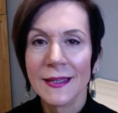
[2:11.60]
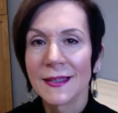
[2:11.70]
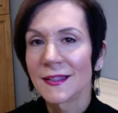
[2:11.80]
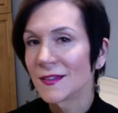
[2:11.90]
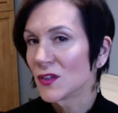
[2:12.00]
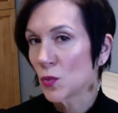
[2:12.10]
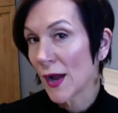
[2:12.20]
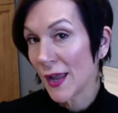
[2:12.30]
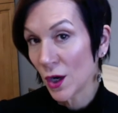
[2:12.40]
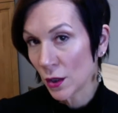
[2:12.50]
This is
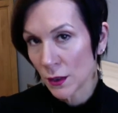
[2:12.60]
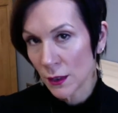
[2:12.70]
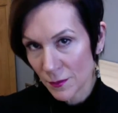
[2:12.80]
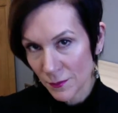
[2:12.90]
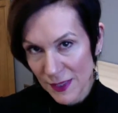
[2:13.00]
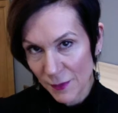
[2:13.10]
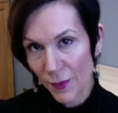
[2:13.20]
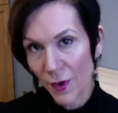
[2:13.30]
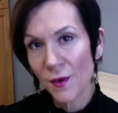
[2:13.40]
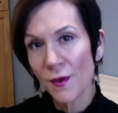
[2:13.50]
why arrogant
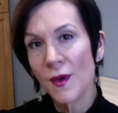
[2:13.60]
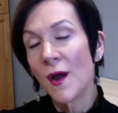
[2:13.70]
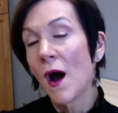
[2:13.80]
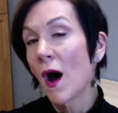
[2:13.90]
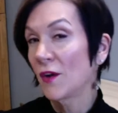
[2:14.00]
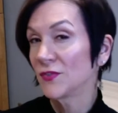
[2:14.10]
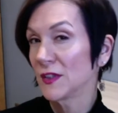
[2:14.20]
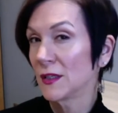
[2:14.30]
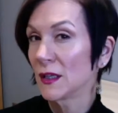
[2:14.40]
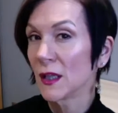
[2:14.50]
people
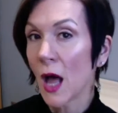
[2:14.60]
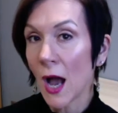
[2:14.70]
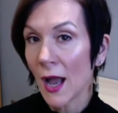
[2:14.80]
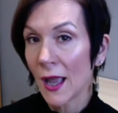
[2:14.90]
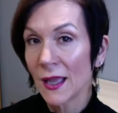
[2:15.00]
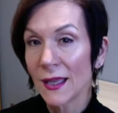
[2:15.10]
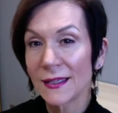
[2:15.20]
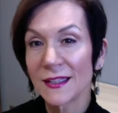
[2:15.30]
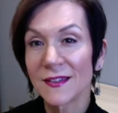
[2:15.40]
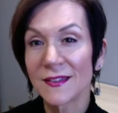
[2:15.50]
often lie and
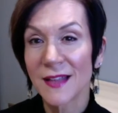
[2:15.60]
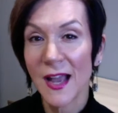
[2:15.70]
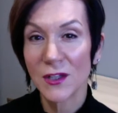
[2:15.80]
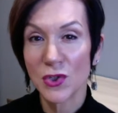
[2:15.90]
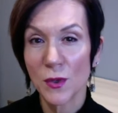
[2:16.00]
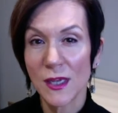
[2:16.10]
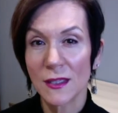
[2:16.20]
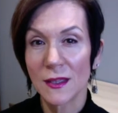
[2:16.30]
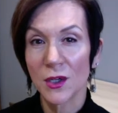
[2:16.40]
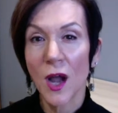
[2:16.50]
exaggerate
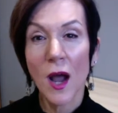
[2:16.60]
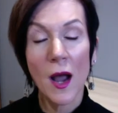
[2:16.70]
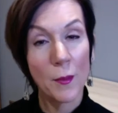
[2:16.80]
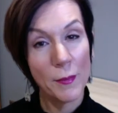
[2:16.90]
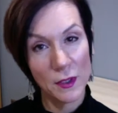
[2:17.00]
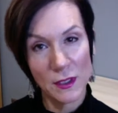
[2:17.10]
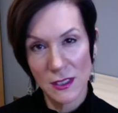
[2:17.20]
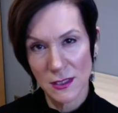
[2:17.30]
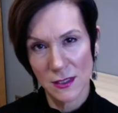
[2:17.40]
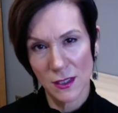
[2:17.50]
their
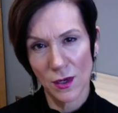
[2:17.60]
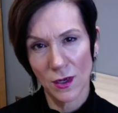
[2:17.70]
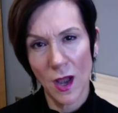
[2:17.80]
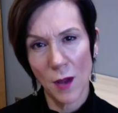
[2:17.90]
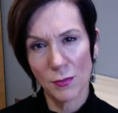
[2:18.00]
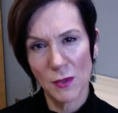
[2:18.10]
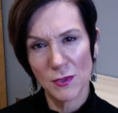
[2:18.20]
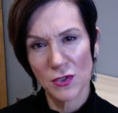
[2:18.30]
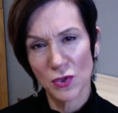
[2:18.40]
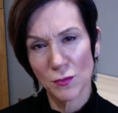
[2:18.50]
abilities and their
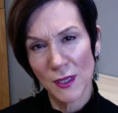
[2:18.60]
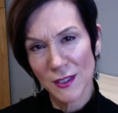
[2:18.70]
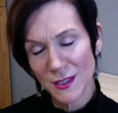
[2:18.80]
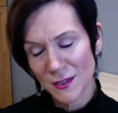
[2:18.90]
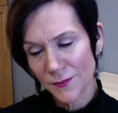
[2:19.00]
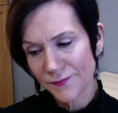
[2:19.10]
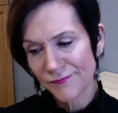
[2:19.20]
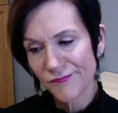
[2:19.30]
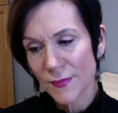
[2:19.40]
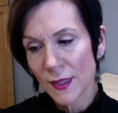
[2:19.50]
accomplishments.
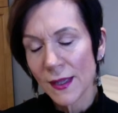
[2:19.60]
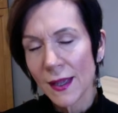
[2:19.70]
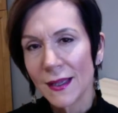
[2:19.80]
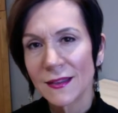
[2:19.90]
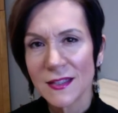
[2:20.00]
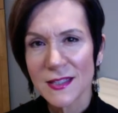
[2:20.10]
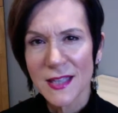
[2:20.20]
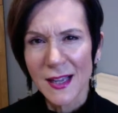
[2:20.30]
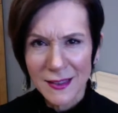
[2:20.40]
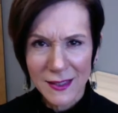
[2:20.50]
And the
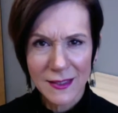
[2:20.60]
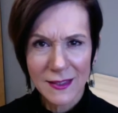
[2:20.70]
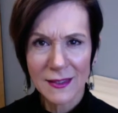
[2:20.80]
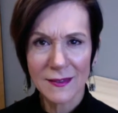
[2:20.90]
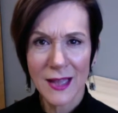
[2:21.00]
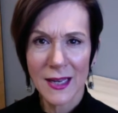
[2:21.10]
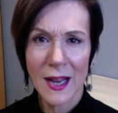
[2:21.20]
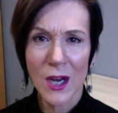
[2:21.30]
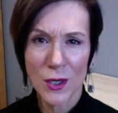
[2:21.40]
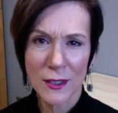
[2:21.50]
sad thing is that
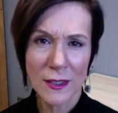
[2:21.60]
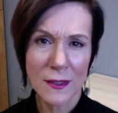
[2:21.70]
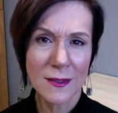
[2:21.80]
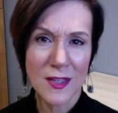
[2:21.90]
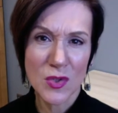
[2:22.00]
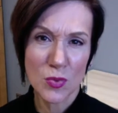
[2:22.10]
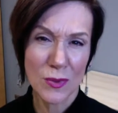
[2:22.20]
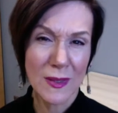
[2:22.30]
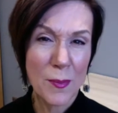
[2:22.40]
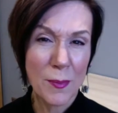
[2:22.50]
arrogance is
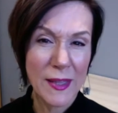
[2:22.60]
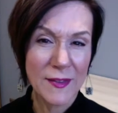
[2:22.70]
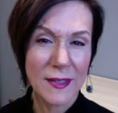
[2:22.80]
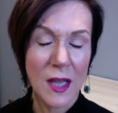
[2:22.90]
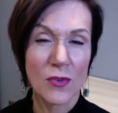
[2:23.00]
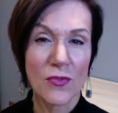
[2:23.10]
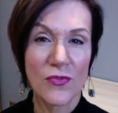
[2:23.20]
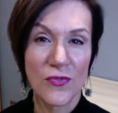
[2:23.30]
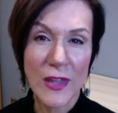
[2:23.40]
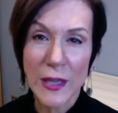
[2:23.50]
really based on
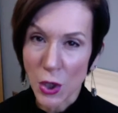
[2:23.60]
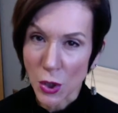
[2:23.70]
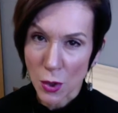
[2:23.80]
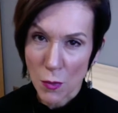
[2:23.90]
fear,